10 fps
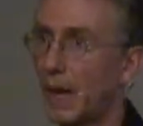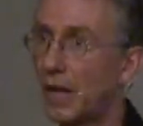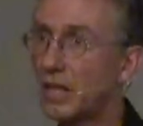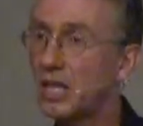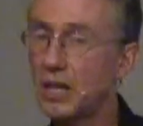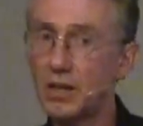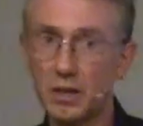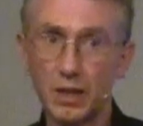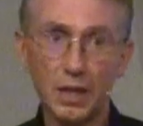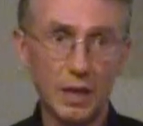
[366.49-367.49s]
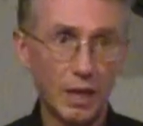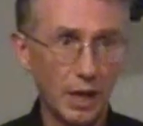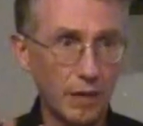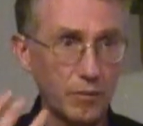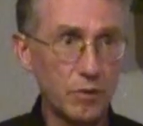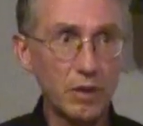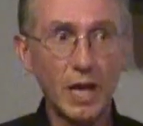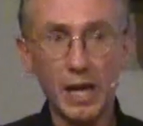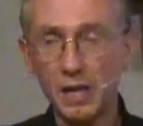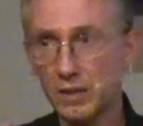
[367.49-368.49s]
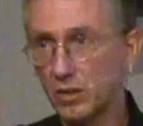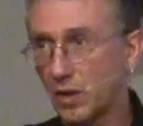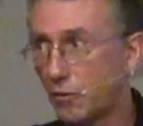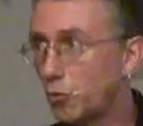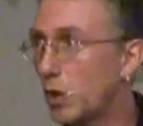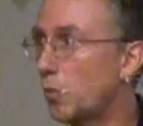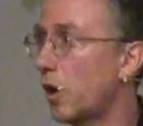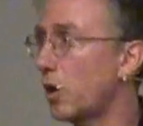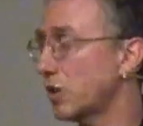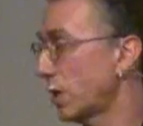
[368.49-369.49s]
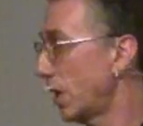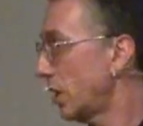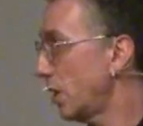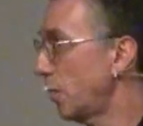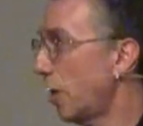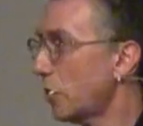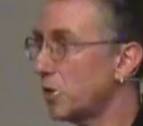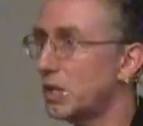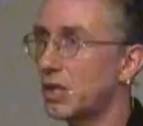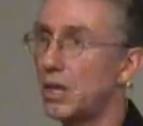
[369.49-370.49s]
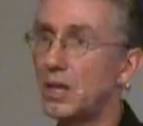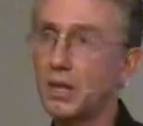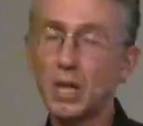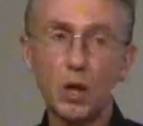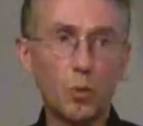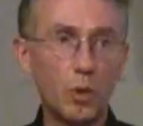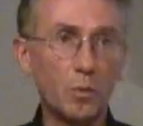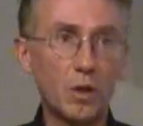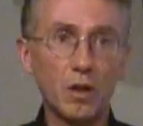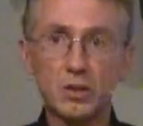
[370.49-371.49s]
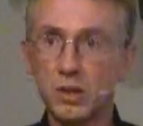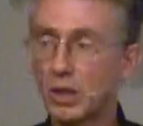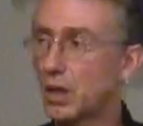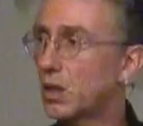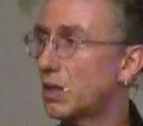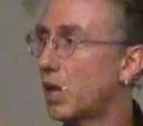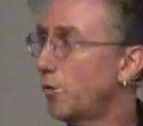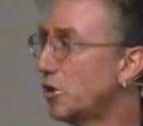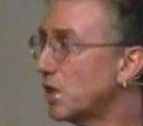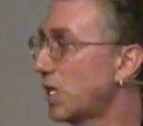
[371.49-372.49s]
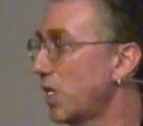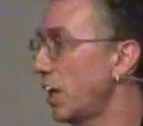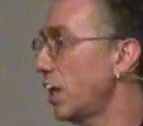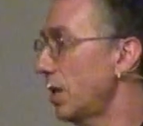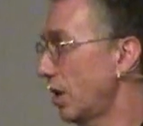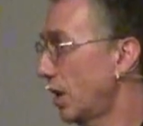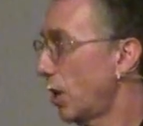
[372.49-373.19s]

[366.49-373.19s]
And here, if you guys, you know, if we want democracy, we want diversity,